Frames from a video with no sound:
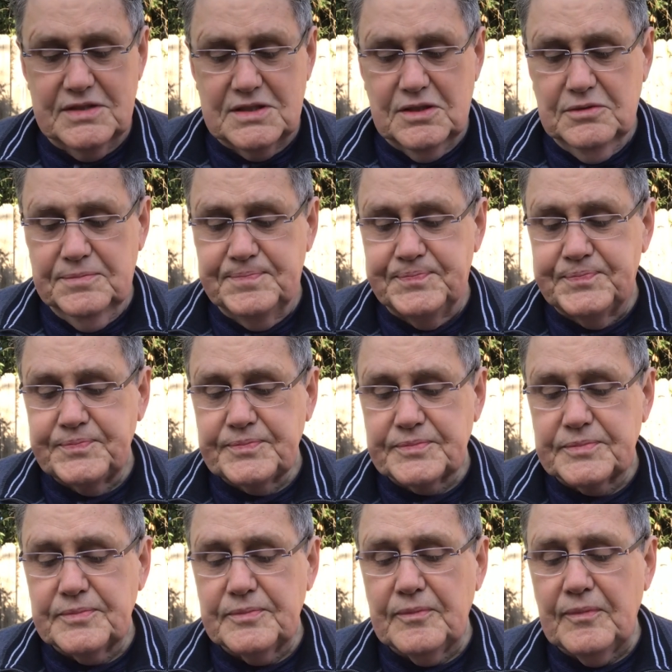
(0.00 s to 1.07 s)
So
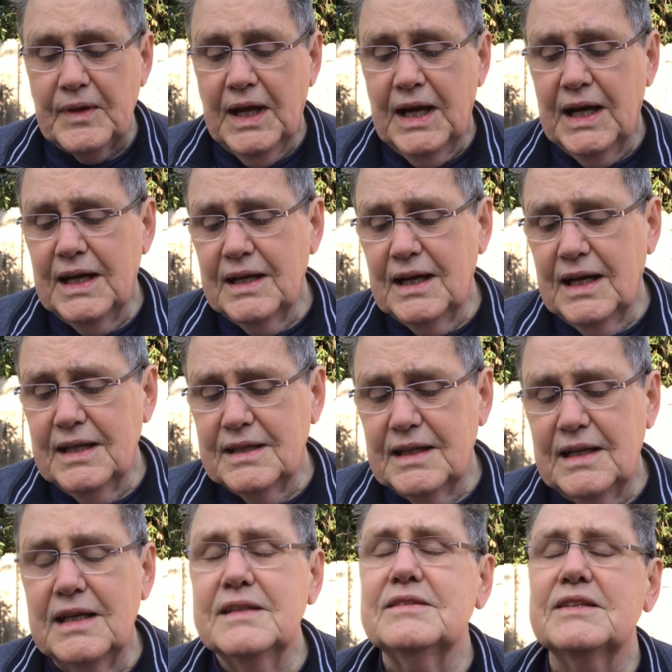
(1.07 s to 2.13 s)
I,
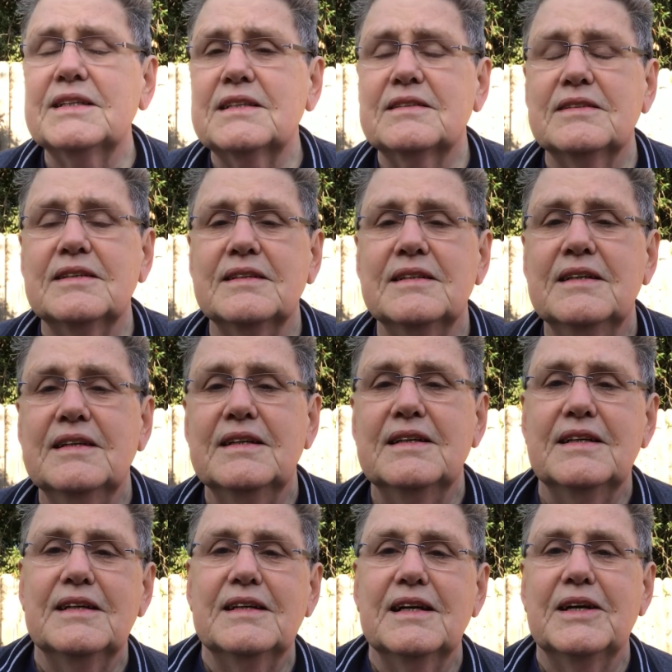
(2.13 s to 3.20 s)
I think
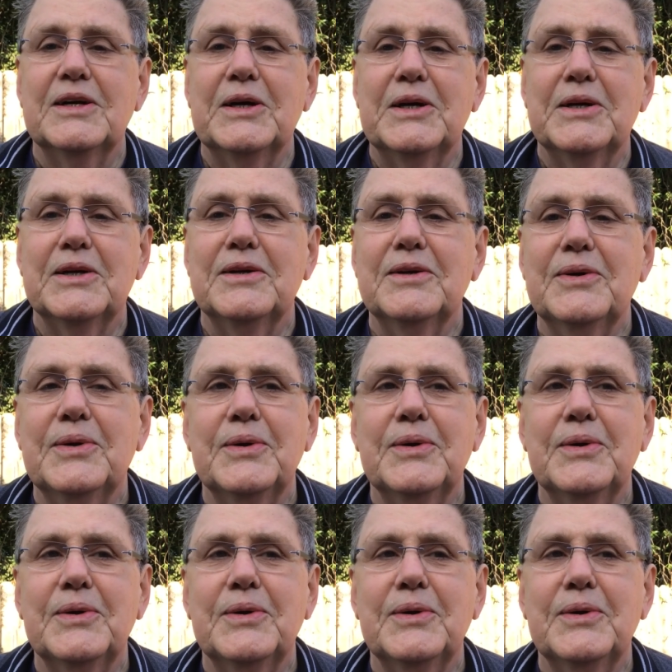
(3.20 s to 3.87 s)
uh,